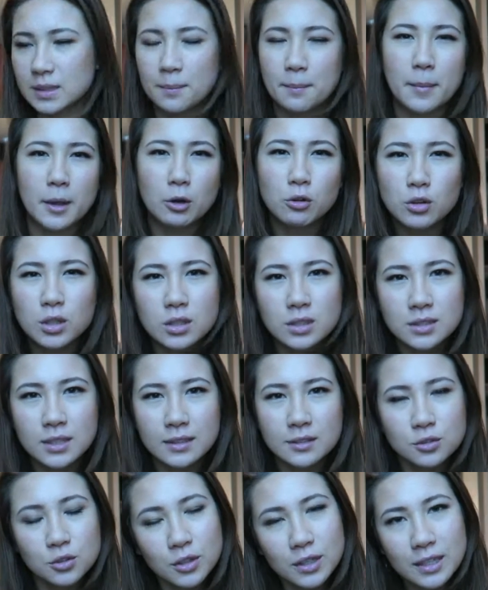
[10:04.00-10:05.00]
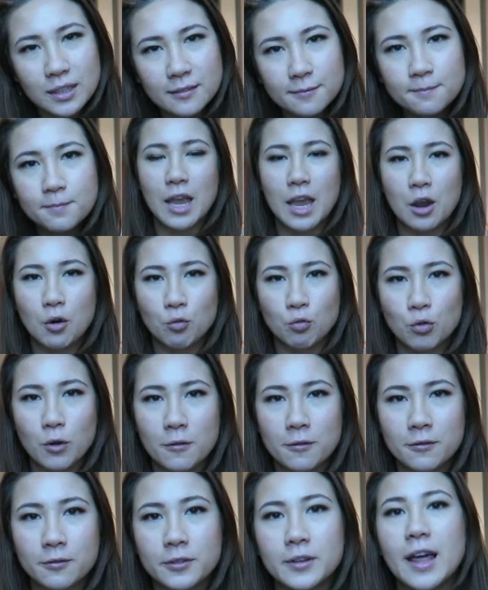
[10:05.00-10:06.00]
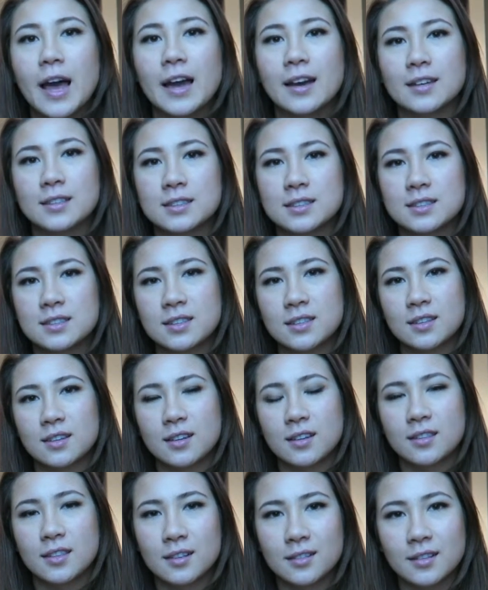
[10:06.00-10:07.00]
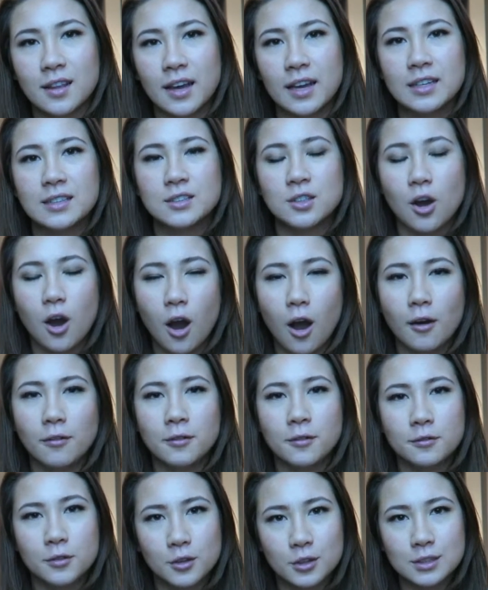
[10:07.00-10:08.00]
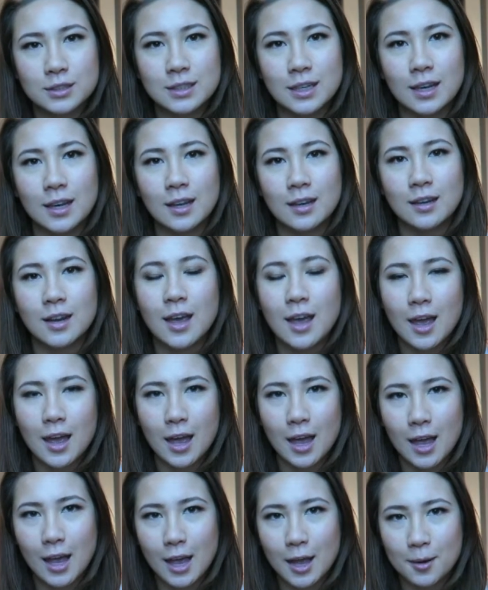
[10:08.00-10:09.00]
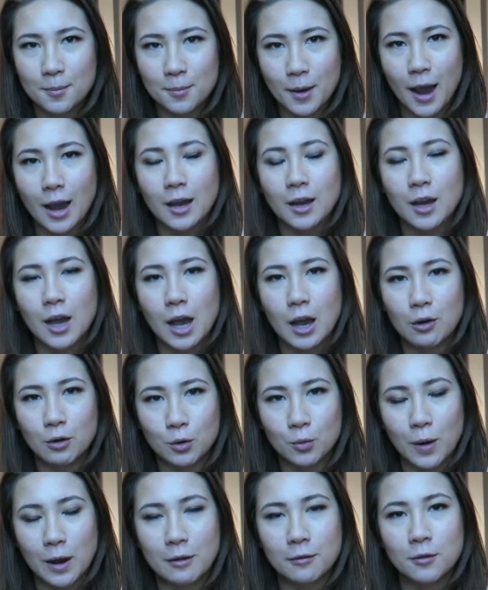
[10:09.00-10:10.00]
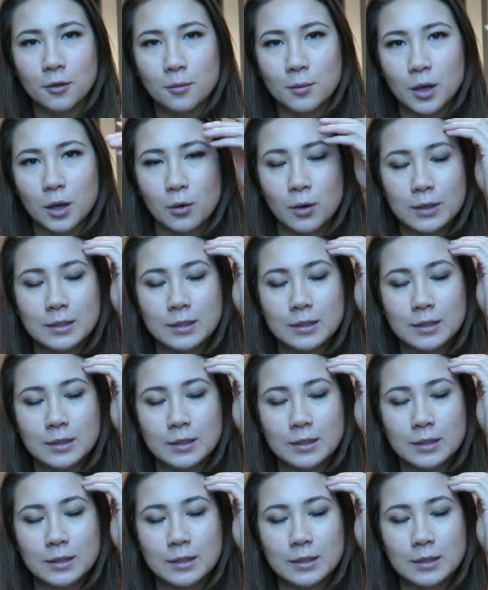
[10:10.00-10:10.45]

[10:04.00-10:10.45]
It's a mineral sunscreen. It reflects the light off of your skin and back out away from you.